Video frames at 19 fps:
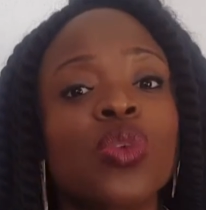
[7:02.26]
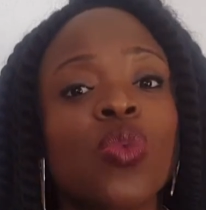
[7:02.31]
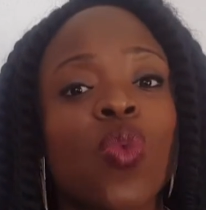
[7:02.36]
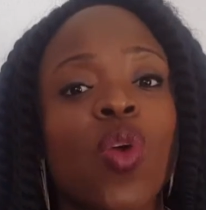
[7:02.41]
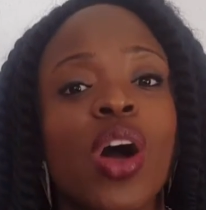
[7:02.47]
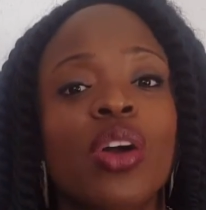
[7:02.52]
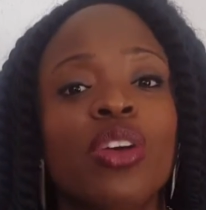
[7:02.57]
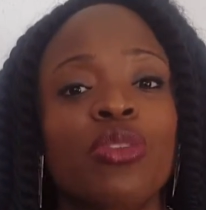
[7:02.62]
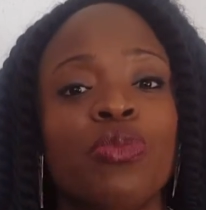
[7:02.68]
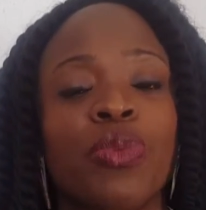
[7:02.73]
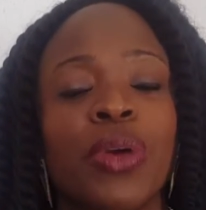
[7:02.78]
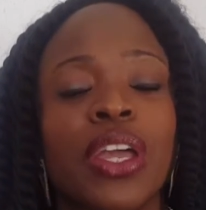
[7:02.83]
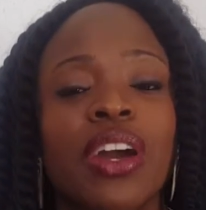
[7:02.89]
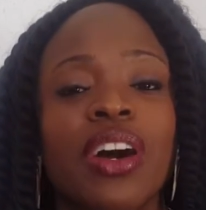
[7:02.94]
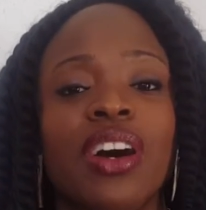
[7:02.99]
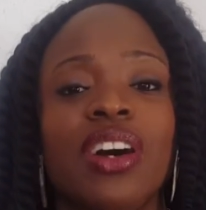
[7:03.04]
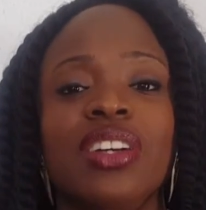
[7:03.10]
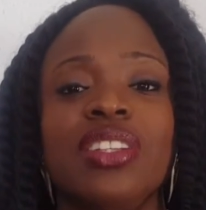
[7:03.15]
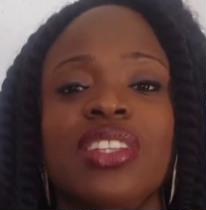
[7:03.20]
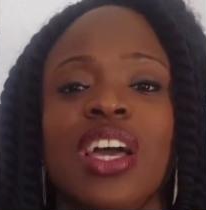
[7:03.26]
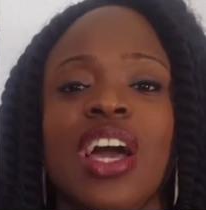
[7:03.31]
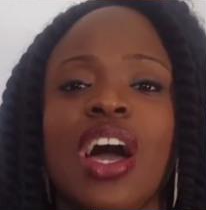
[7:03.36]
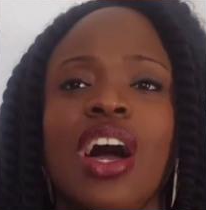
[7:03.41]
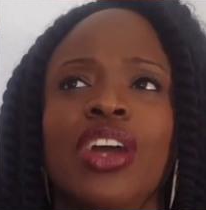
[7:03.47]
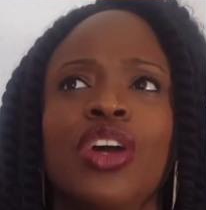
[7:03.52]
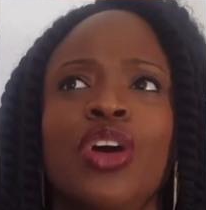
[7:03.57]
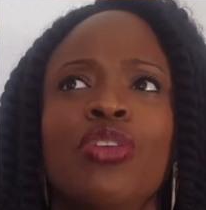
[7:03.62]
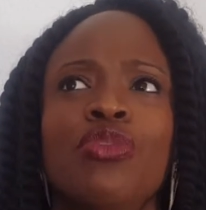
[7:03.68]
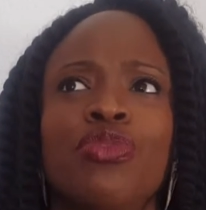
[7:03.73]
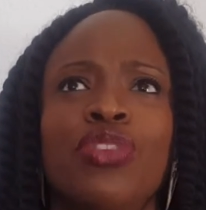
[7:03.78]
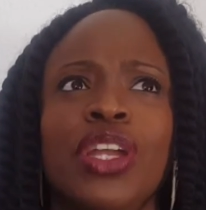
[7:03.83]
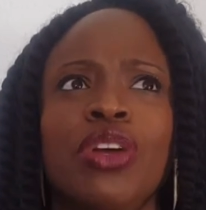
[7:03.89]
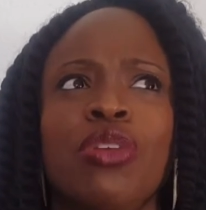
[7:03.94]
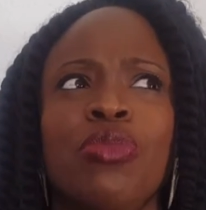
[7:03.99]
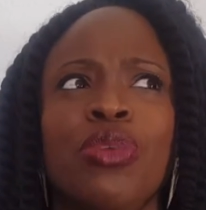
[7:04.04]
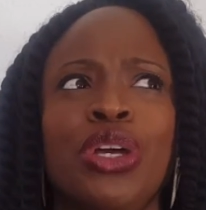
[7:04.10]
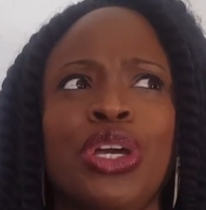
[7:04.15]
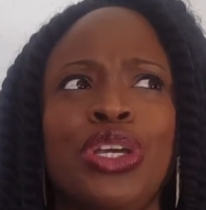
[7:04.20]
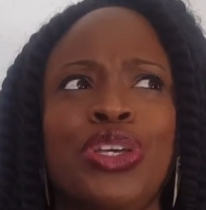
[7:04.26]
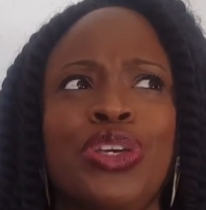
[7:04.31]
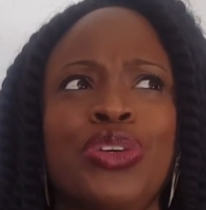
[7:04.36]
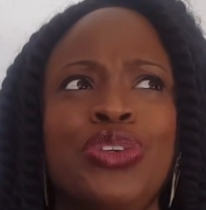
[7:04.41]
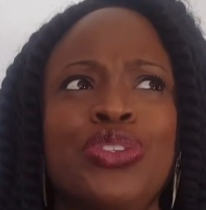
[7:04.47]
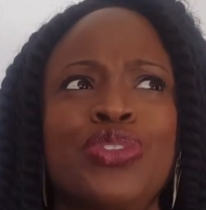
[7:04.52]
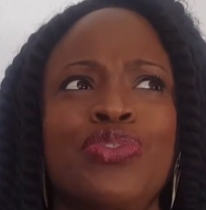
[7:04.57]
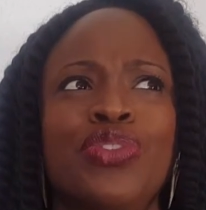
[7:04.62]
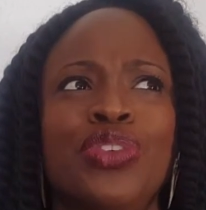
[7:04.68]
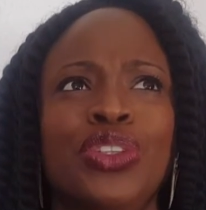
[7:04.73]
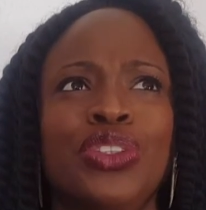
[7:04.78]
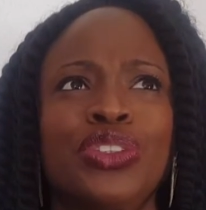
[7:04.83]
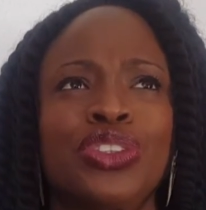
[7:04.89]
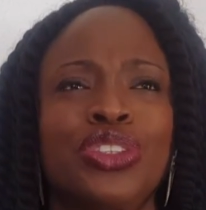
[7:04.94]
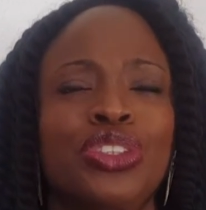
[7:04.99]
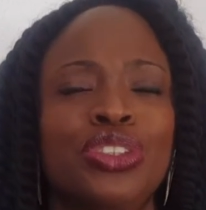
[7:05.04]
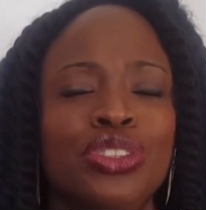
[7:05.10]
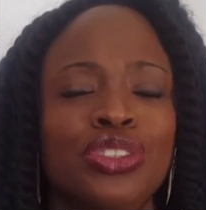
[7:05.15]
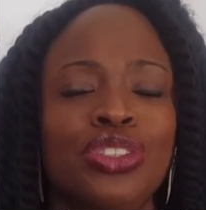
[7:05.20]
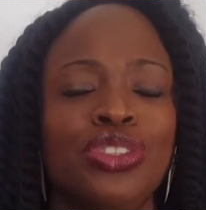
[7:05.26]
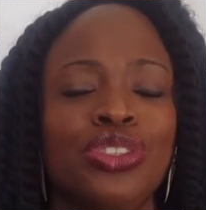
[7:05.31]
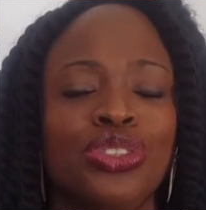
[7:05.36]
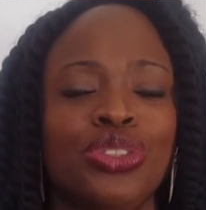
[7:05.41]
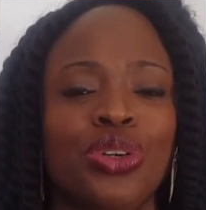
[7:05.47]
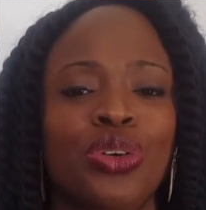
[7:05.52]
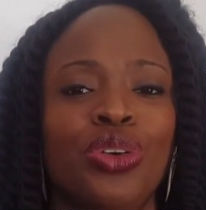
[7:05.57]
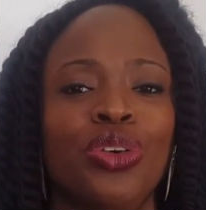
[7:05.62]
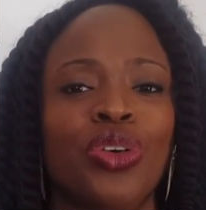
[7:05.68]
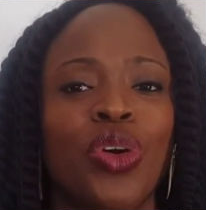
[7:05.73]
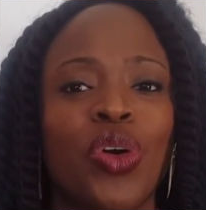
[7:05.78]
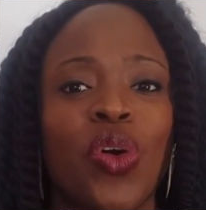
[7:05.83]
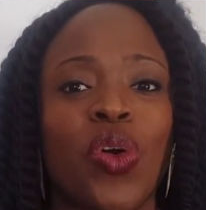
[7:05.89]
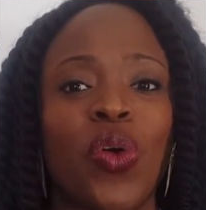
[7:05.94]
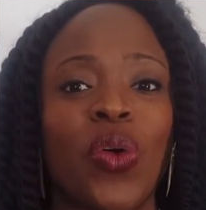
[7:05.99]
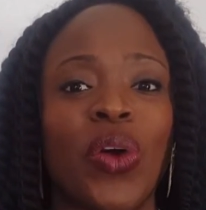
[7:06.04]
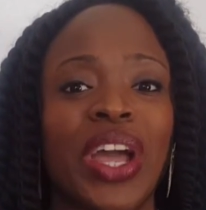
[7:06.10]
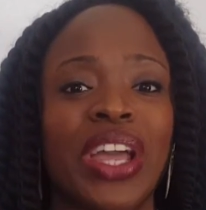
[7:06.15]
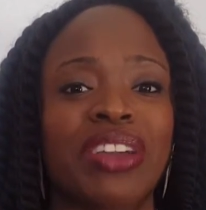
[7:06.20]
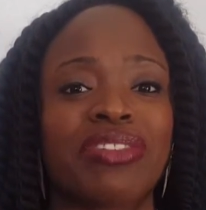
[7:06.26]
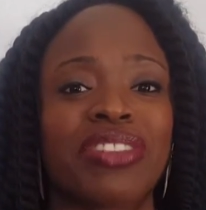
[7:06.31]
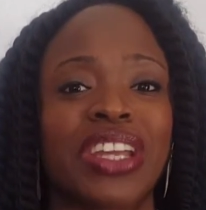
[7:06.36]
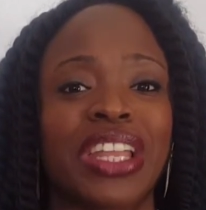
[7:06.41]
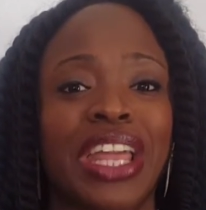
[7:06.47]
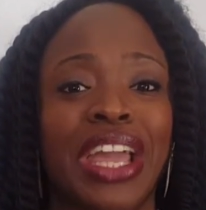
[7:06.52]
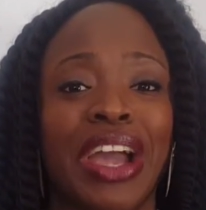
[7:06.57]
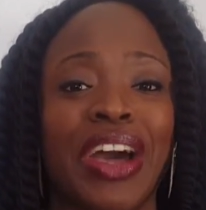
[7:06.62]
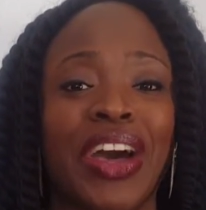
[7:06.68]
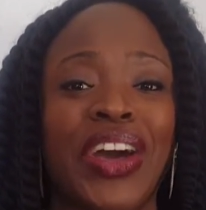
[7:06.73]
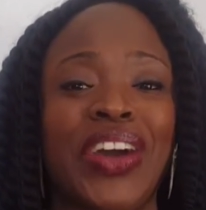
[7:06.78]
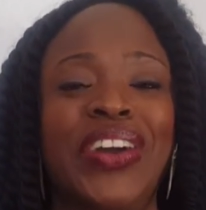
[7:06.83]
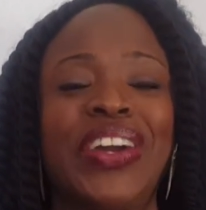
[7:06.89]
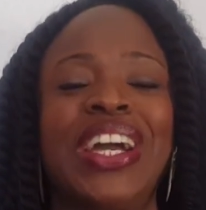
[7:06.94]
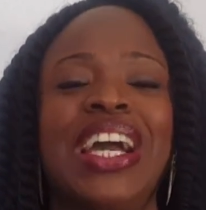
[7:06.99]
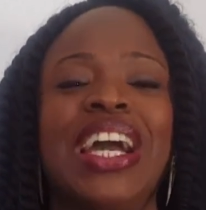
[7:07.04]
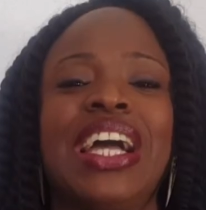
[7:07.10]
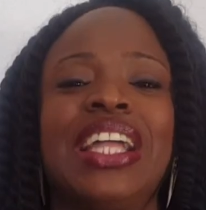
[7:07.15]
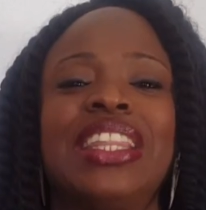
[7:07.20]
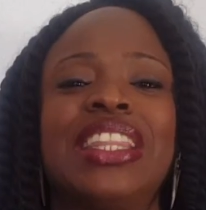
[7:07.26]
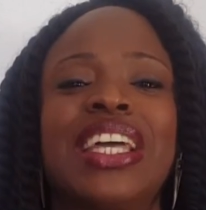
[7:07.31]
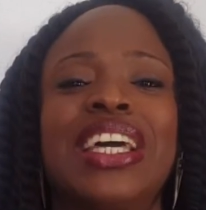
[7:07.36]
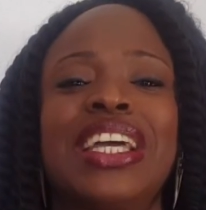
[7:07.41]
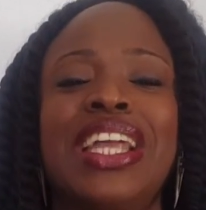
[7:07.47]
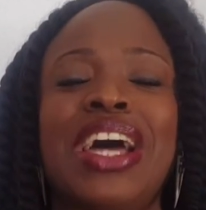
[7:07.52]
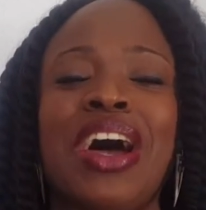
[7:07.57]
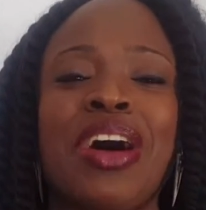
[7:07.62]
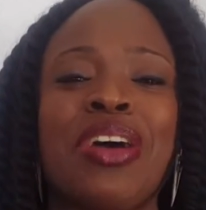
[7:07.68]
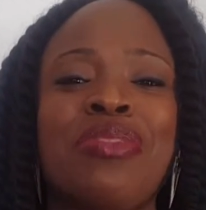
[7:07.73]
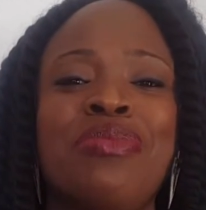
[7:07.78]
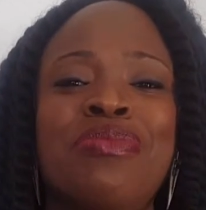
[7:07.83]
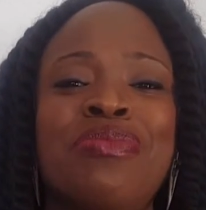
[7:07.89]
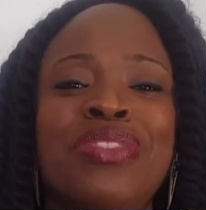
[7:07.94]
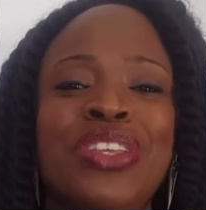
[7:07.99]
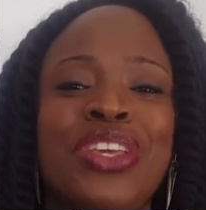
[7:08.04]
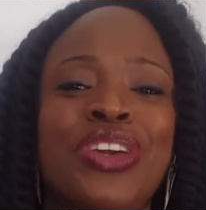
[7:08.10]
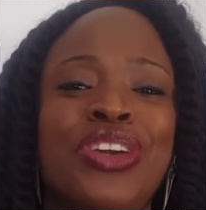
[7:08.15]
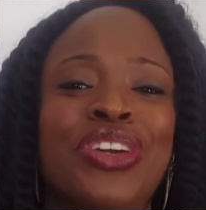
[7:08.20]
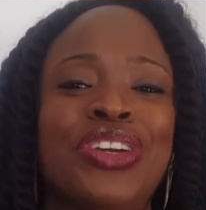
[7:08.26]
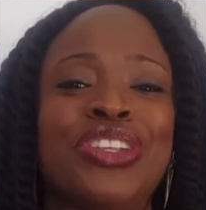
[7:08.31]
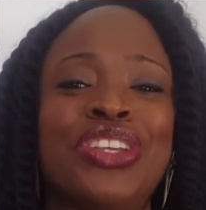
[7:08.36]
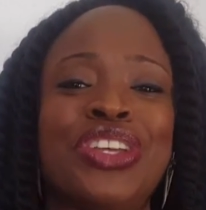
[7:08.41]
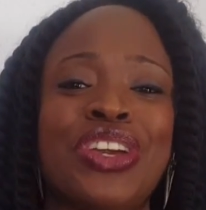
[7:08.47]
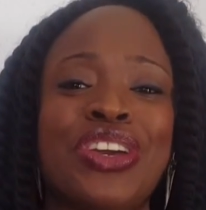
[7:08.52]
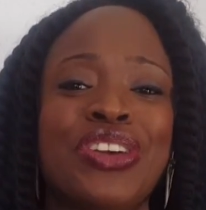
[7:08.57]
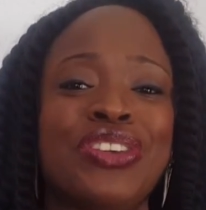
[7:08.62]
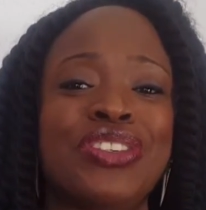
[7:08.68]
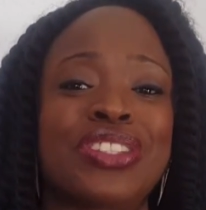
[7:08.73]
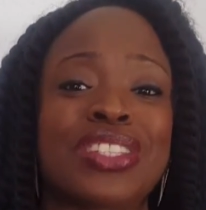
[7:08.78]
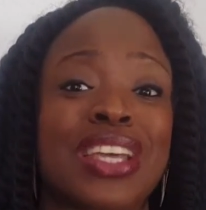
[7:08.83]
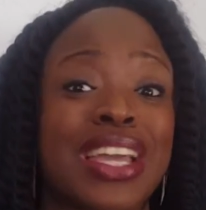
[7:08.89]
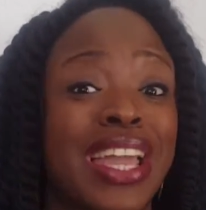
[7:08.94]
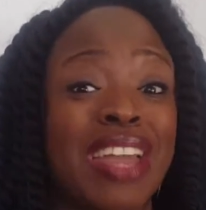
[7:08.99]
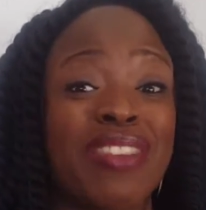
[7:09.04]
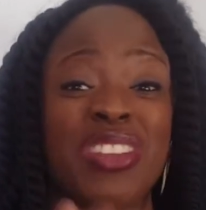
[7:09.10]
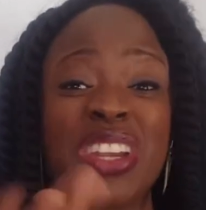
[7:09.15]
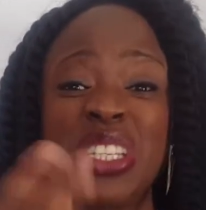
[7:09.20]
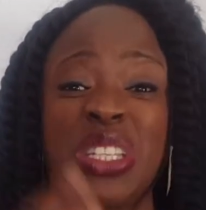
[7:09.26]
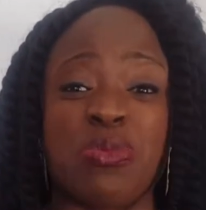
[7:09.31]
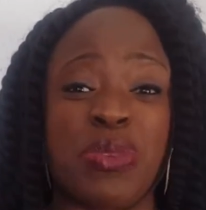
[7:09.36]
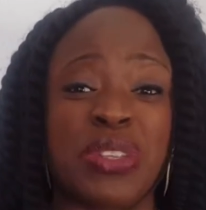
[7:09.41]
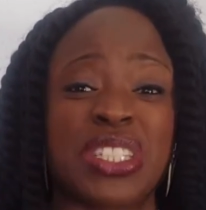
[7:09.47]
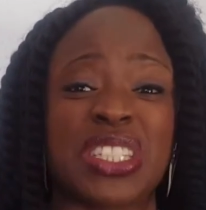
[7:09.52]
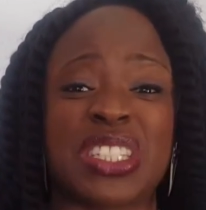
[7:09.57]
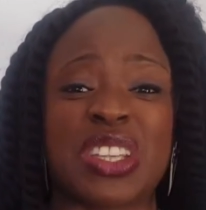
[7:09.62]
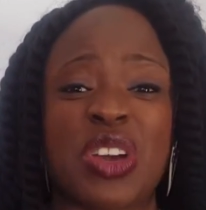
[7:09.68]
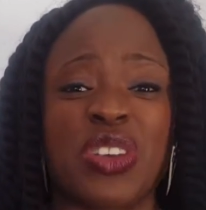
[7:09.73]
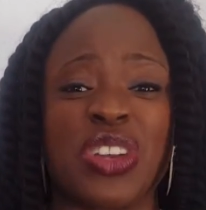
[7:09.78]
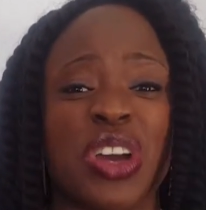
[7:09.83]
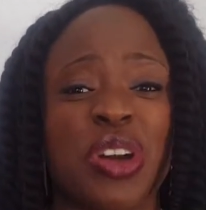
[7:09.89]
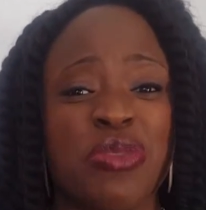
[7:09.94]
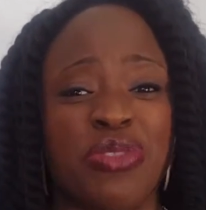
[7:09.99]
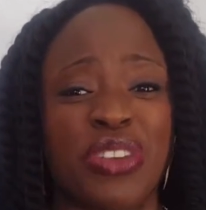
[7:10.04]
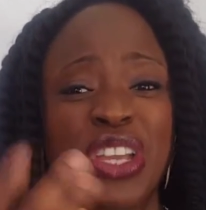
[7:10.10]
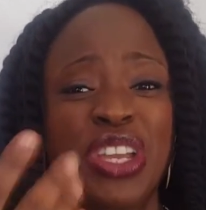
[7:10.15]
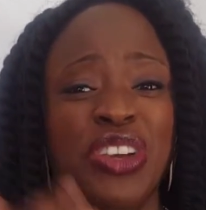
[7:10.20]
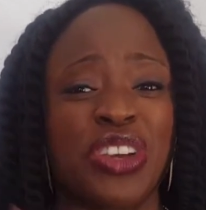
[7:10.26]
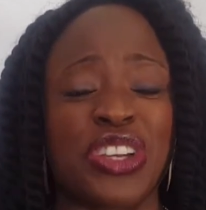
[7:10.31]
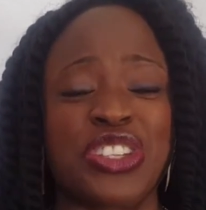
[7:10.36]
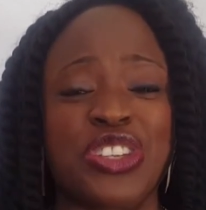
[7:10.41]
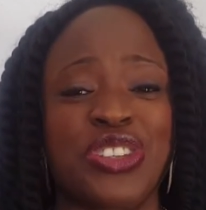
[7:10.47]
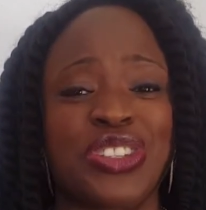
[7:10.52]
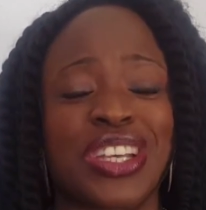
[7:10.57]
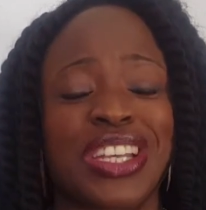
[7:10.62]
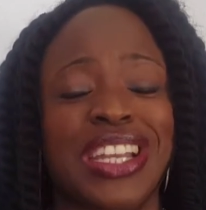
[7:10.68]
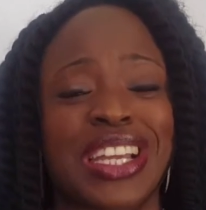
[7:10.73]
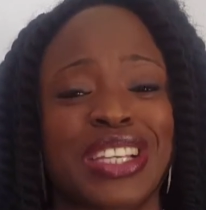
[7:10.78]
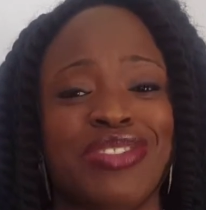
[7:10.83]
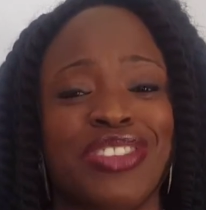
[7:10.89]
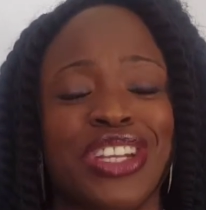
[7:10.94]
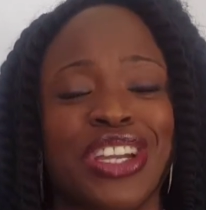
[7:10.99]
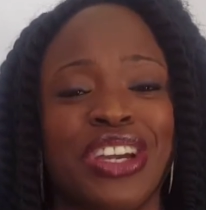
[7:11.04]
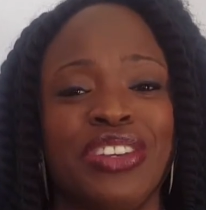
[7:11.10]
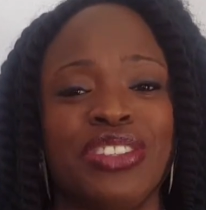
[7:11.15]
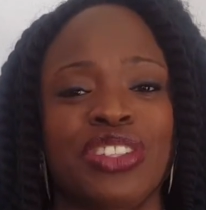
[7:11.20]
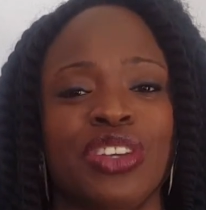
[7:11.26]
can work with PRs, and hopefully it'll be a useful, short, quick video that you can use, even as a business owner. Hopefully you can use that next video.